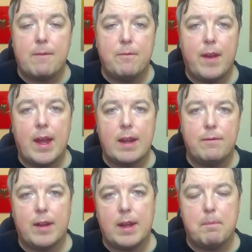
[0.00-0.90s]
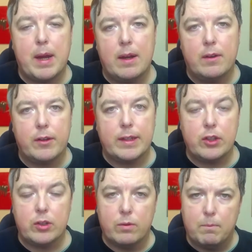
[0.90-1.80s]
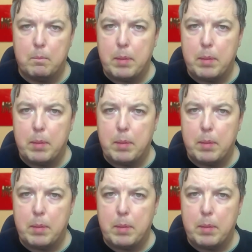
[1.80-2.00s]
very, very paranoid, you know,